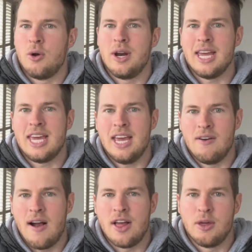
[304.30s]
to
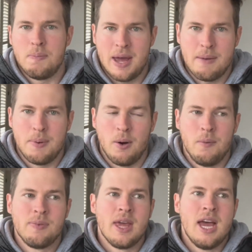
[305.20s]
hear other people.